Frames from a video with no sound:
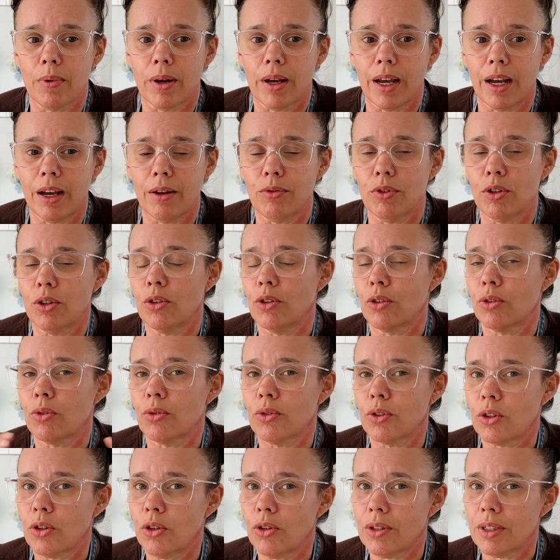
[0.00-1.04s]
Have you got all
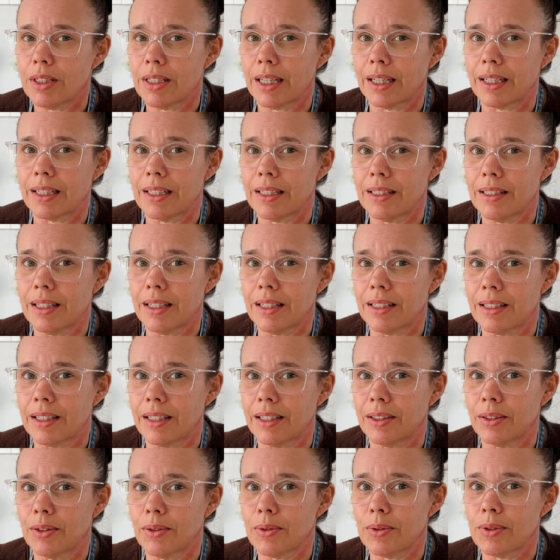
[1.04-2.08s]
the contact
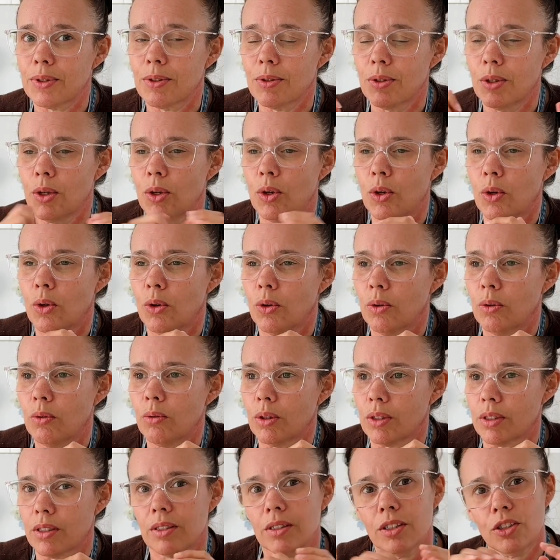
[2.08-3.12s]
details?
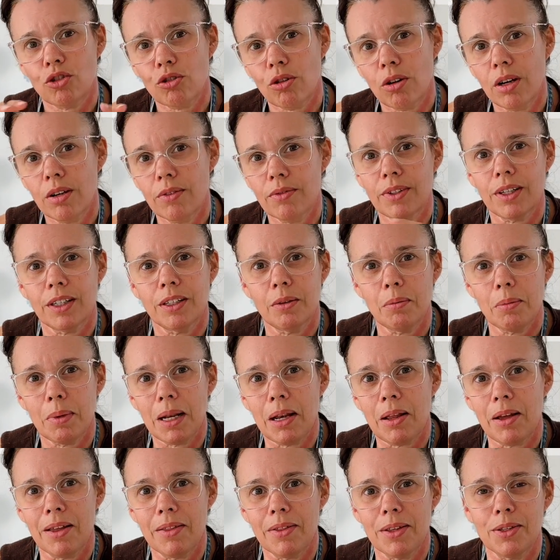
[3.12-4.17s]
What's the drive going to be
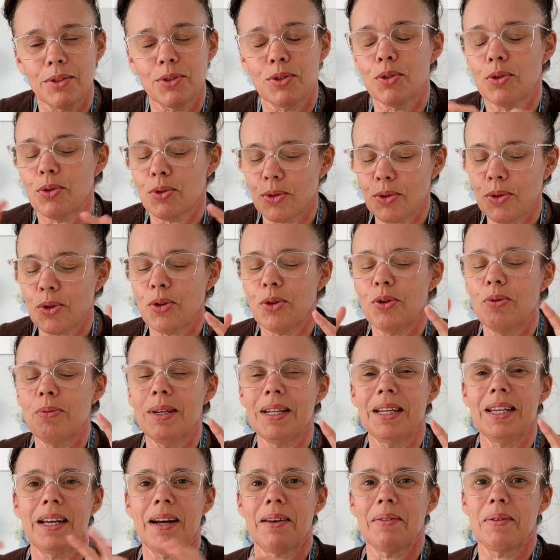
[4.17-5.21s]
like? There's so
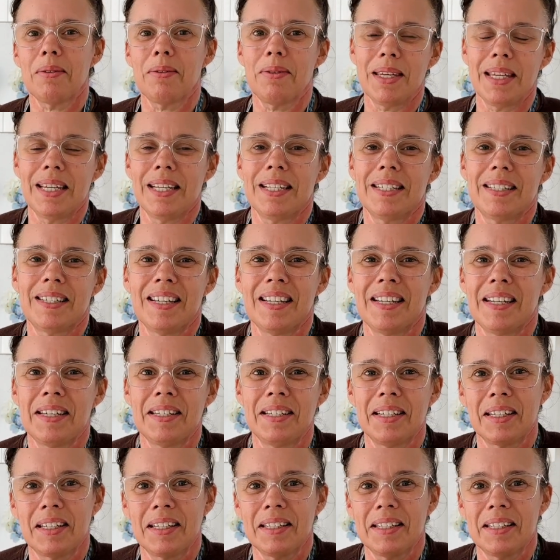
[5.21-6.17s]
many other things to